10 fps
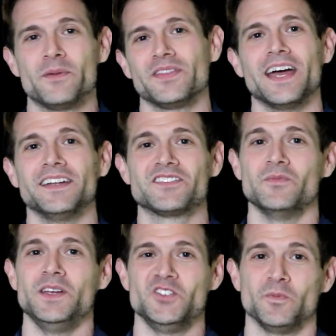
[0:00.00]
but that
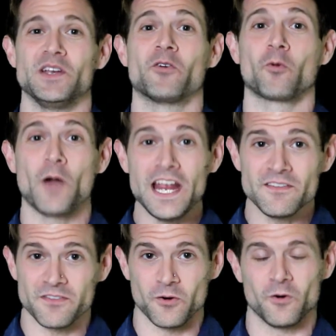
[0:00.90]
doesn't mean you'll be
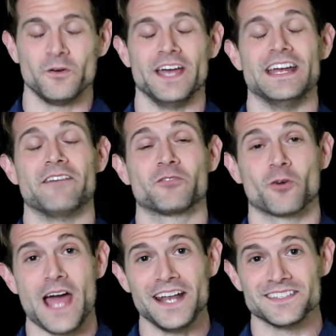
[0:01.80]
grateful and have
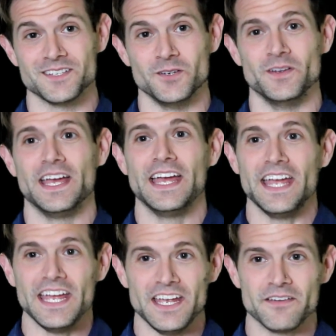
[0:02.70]
gratitude
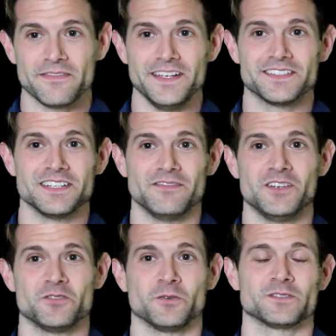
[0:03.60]
if these
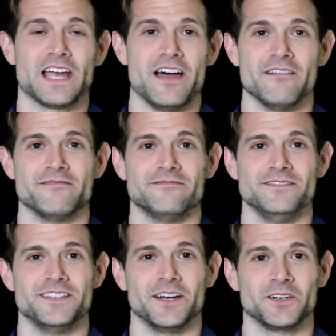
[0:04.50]
individuals have
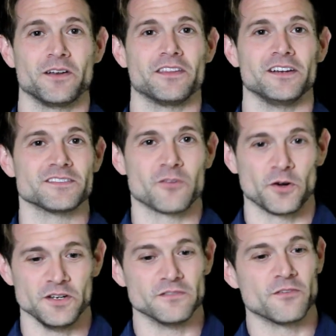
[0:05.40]
done good things
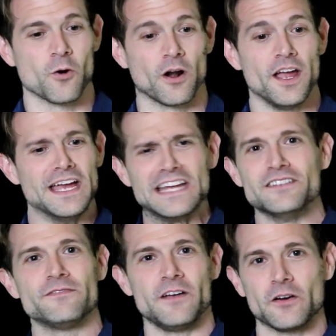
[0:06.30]
for you for
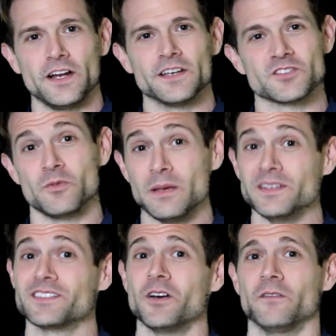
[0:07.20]
nefarious or
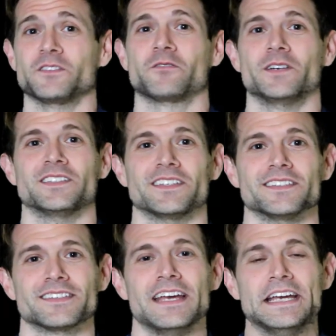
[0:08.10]
maybe selfish
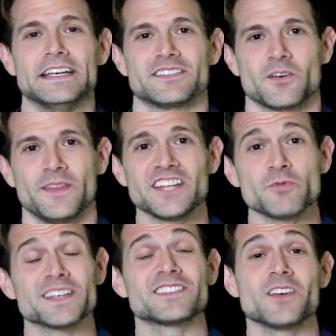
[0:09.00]
reasons. So
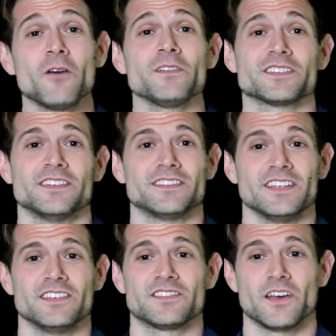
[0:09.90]
that's why
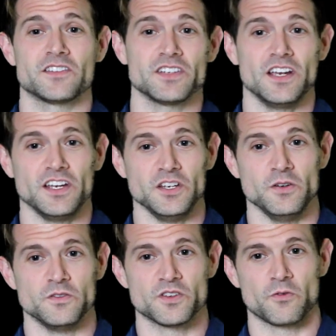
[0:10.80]
selflessness is such a
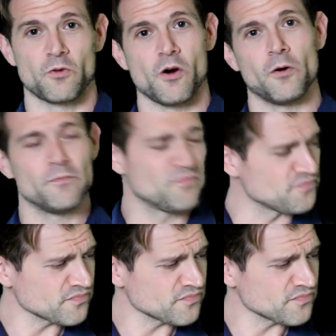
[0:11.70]
huge role.